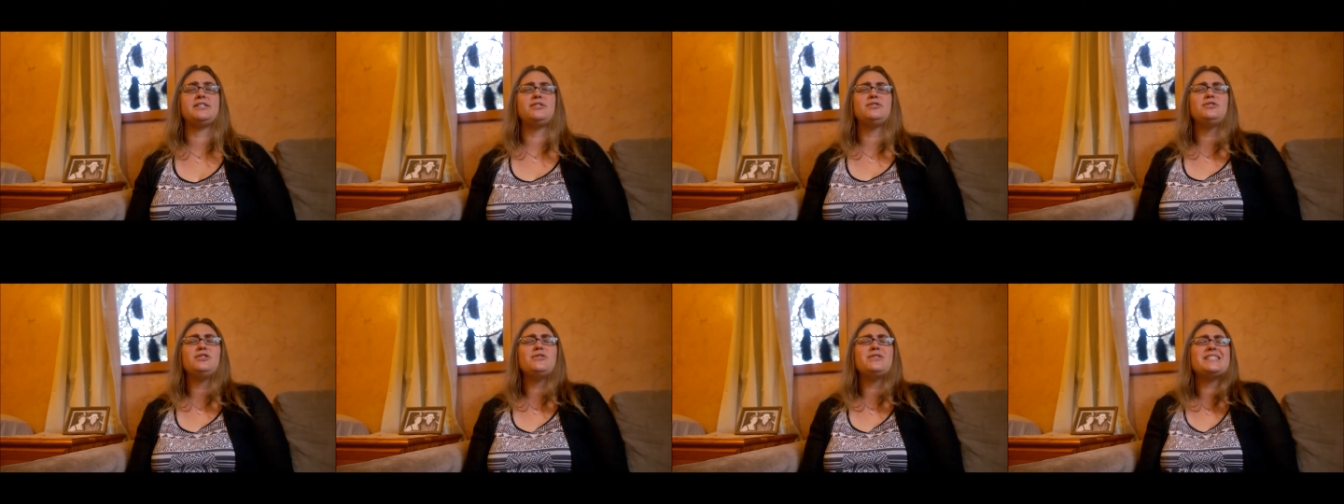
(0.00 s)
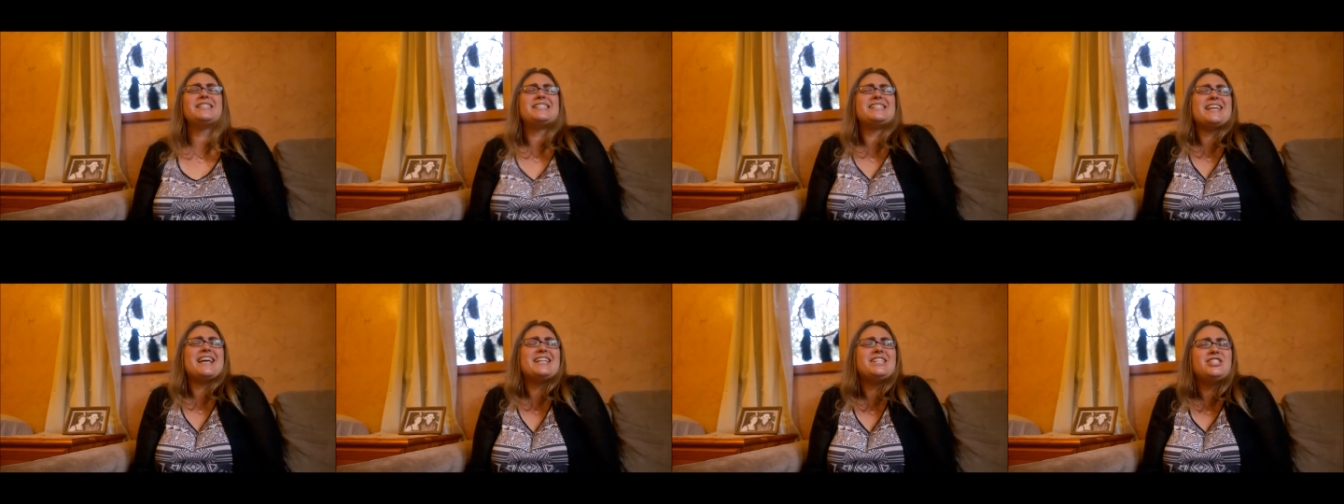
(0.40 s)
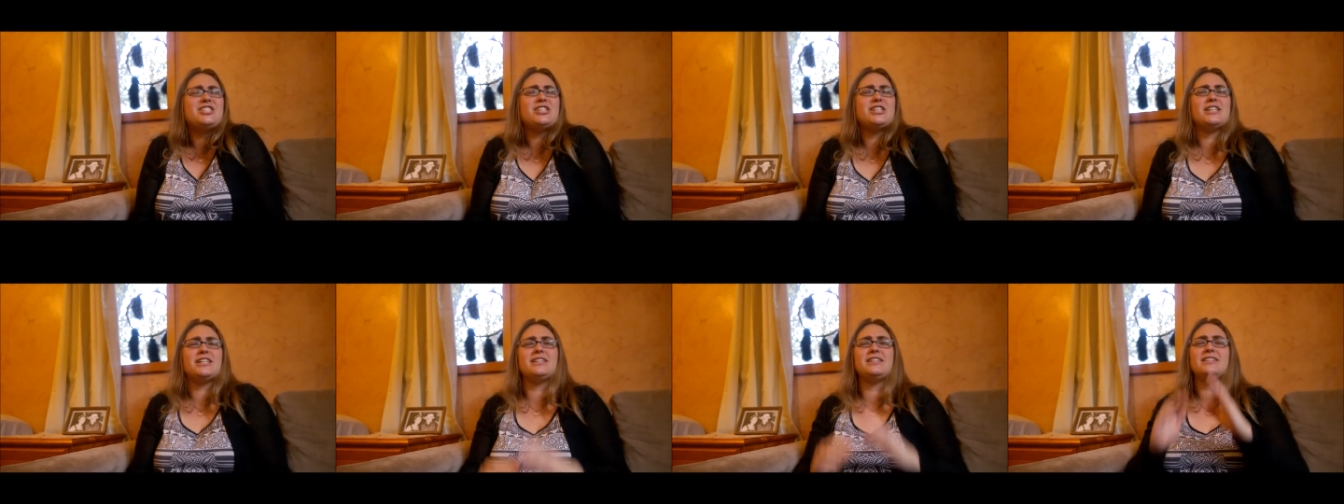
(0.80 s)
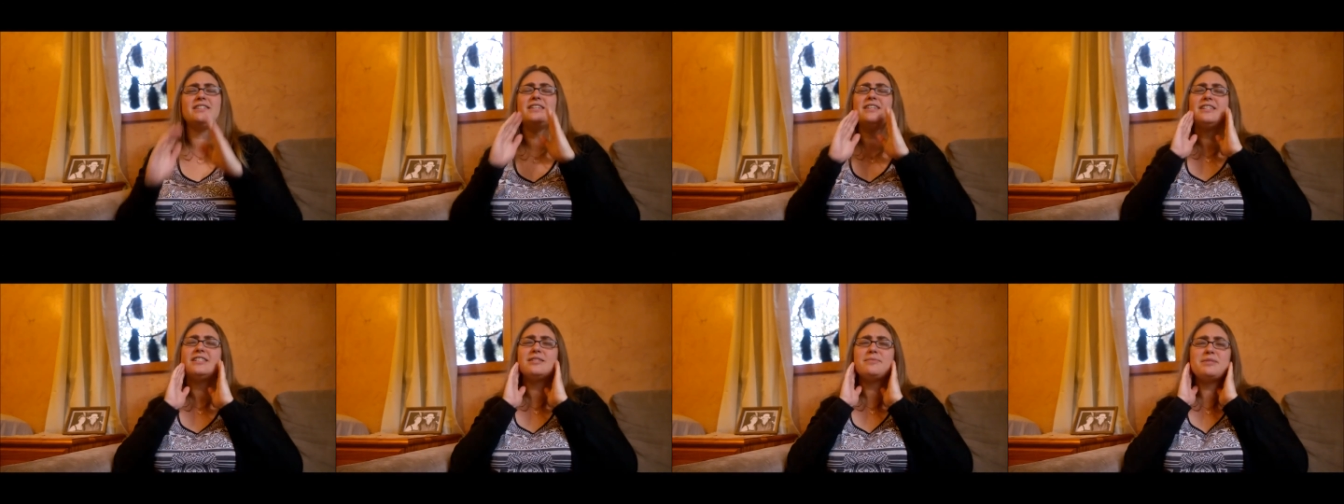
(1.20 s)
You'll notice tension,
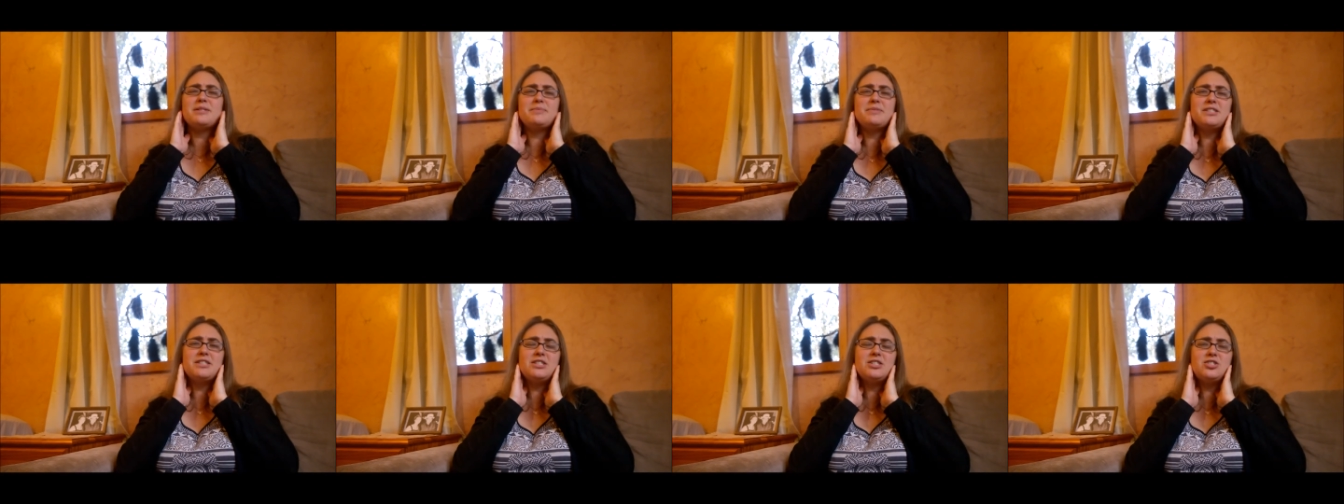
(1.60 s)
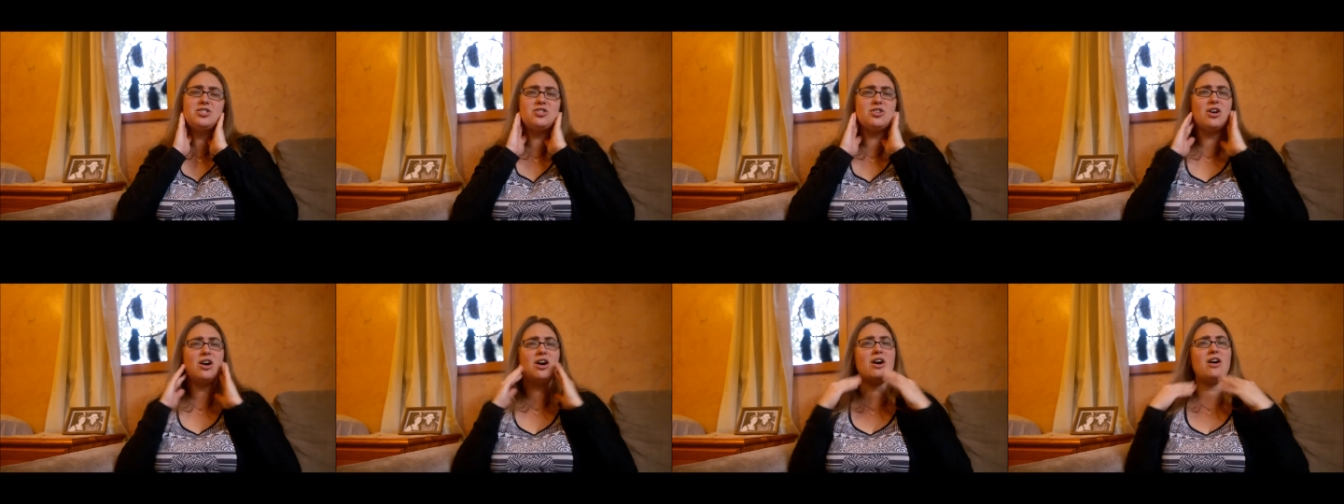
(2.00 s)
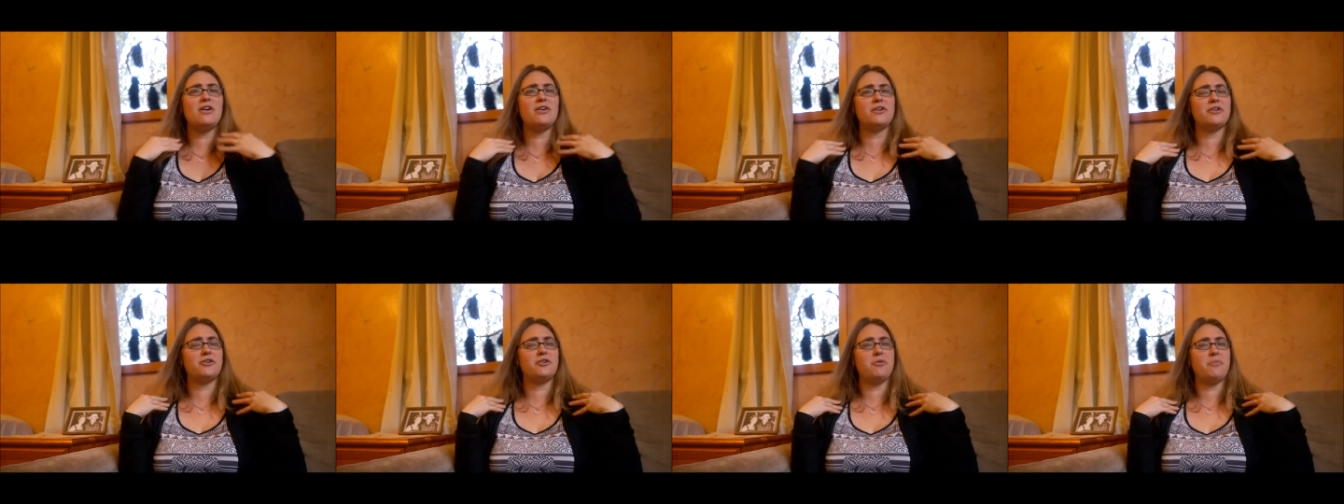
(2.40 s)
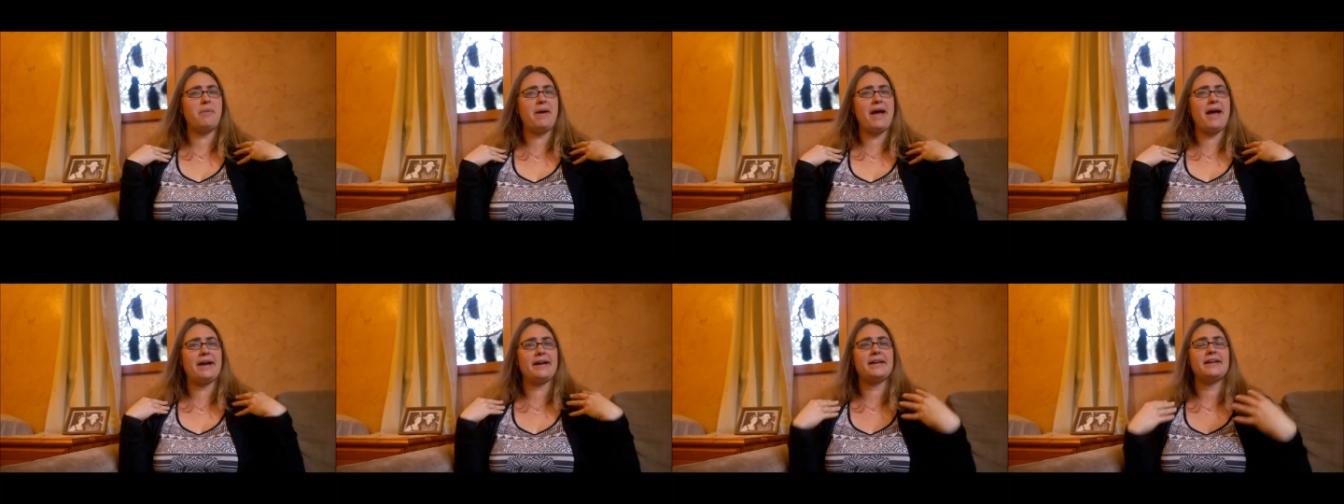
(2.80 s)
sometimes in the jaw or your
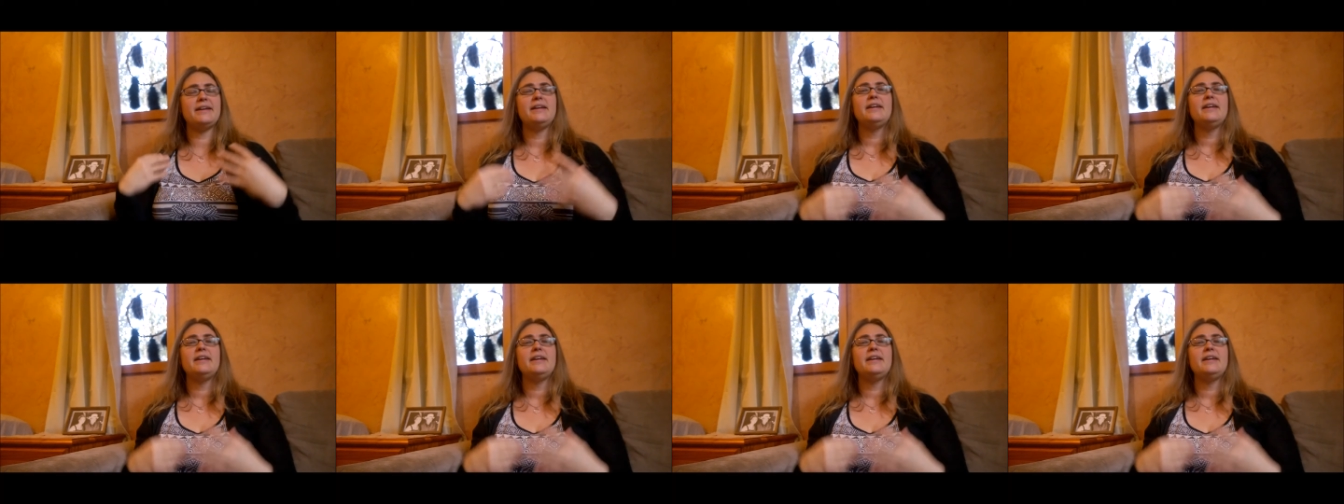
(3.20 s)
back.